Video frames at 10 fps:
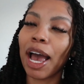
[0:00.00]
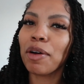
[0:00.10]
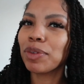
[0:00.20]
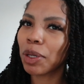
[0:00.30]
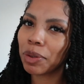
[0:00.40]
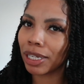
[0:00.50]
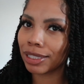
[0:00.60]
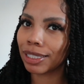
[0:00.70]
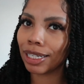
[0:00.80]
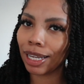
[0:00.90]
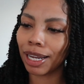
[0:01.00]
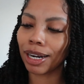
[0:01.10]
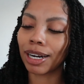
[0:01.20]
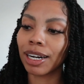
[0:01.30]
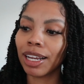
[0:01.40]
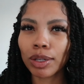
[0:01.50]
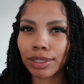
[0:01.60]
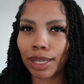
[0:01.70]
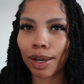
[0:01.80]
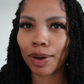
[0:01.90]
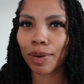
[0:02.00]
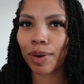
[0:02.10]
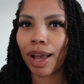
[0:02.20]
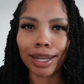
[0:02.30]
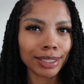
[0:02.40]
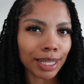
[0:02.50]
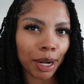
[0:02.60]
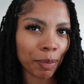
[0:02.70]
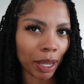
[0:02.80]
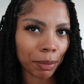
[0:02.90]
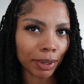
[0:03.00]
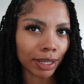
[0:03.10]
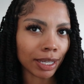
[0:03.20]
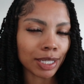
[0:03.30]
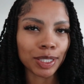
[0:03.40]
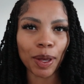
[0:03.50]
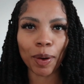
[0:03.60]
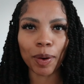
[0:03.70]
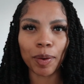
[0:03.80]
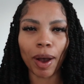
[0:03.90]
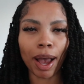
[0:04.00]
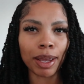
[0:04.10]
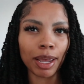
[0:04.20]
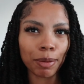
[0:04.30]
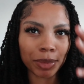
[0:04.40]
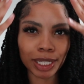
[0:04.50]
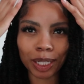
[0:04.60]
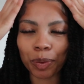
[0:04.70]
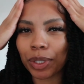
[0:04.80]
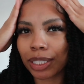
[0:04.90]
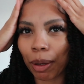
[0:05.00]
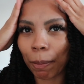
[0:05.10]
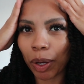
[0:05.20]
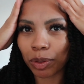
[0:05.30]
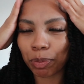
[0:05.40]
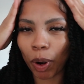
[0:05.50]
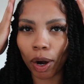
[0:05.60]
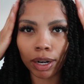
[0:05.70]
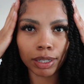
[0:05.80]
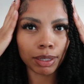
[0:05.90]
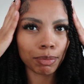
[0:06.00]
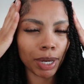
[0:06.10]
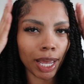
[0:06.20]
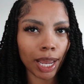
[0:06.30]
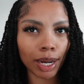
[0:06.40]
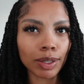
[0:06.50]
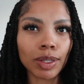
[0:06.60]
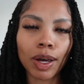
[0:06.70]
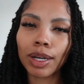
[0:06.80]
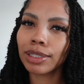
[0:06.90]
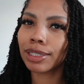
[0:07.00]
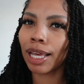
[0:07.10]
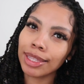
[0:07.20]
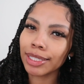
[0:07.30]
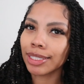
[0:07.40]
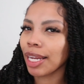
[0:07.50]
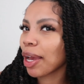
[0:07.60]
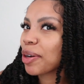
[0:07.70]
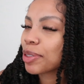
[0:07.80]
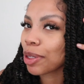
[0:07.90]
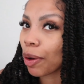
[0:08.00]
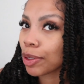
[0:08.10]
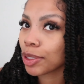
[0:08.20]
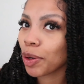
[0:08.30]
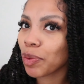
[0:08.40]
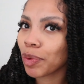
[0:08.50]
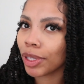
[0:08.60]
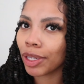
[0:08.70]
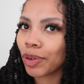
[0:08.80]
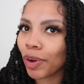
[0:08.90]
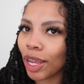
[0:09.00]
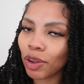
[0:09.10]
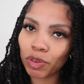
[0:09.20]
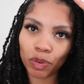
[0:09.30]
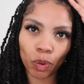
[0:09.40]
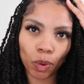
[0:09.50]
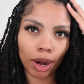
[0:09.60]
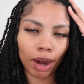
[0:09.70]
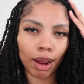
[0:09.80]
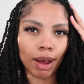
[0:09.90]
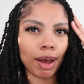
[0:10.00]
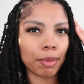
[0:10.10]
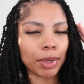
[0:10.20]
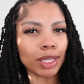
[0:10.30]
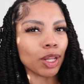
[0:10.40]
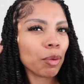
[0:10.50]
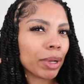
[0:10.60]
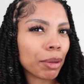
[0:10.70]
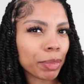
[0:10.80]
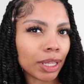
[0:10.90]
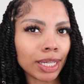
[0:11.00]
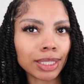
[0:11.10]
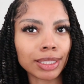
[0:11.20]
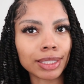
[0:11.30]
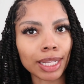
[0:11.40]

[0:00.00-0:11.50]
I have low density hair. Also, I just had a baby, so I am dealing with some postpartum hair loss. This style is also really great for low manipulation